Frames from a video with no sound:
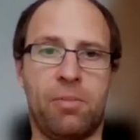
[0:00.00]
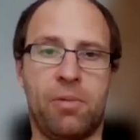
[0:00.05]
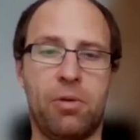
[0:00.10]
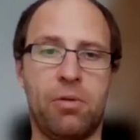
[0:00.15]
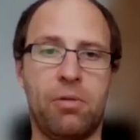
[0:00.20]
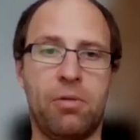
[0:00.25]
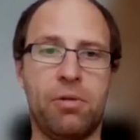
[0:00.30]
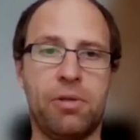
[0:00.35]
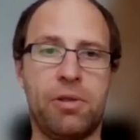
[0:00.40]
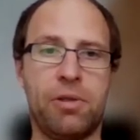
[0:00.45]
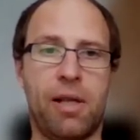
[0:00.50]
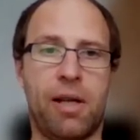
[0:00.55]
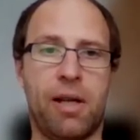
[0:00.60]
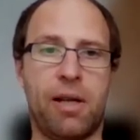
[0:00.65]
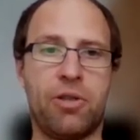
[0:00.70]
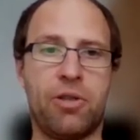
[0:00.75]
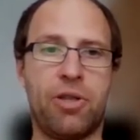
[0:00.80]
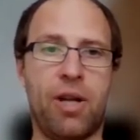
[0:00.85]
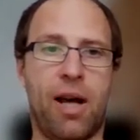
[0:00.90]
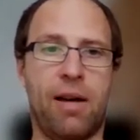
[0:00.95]
tools
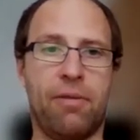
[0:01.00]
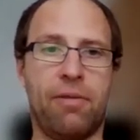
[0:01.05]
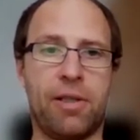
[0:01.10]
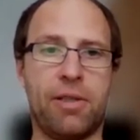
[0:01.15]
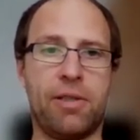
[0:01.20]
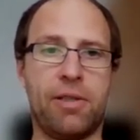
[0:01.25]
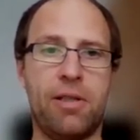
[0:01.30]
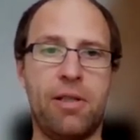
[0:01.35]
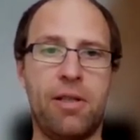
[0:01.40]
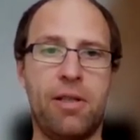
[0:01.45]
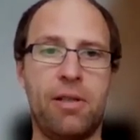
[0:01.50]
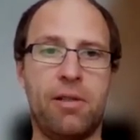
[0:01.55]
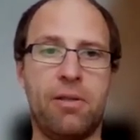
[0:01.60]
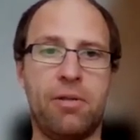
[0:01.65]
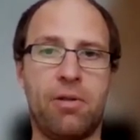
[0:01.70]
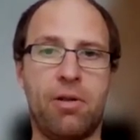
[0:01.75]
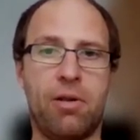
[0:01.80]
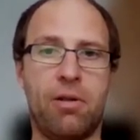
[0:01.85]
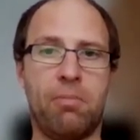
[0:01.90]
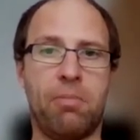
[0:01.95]
like Java C
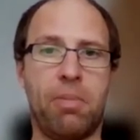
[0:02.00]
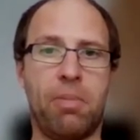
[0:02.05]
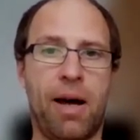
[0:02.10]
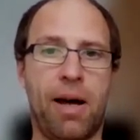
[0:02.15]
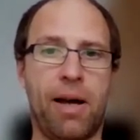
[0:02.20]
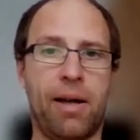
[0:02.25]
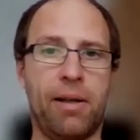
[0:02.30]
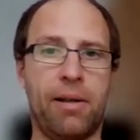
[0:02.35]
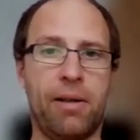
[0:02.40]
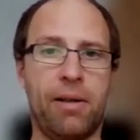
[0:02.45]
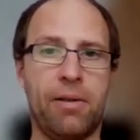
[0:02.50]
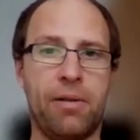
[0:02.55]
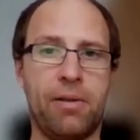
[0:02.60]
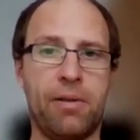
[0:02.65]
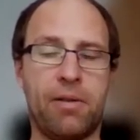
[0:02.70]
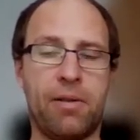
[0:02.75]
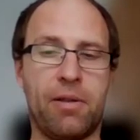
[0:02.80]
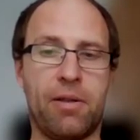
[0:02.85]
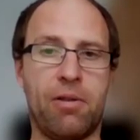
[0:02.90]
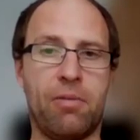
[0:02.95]
to
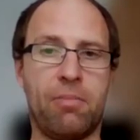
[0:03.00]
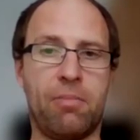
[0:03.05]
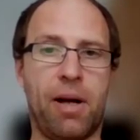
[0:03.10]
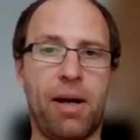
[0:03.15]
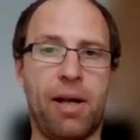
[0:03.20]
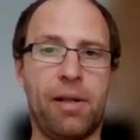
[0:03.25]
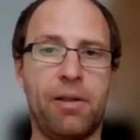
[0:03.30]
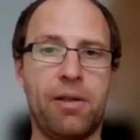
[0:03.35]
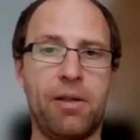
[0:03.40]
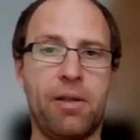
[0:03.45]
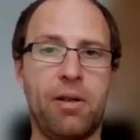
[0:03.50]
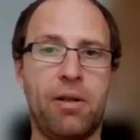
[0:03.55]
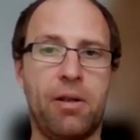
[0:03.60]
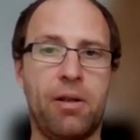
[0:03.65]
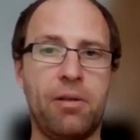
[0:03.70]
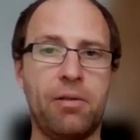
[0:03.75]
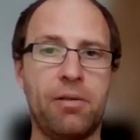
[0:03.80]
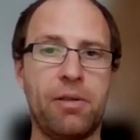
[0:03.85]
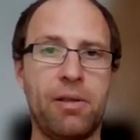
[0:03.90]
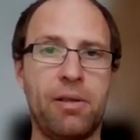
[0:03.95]
compile the
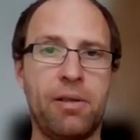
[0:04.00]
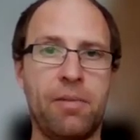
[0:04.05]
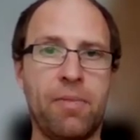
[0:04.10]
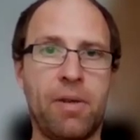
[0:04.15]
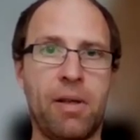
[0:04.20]
code.